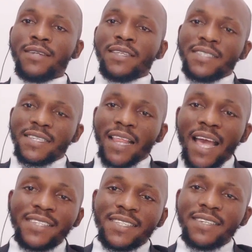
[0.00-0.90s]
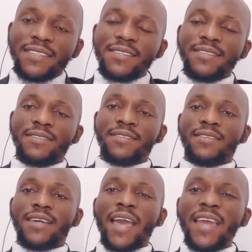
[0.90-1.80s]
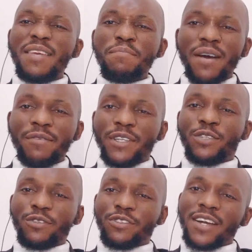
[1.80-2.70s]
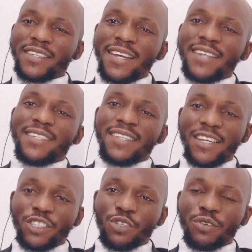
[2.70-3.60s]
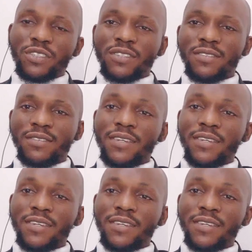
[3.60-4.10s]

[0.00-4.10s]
it is licensed, any marriage contracted in that church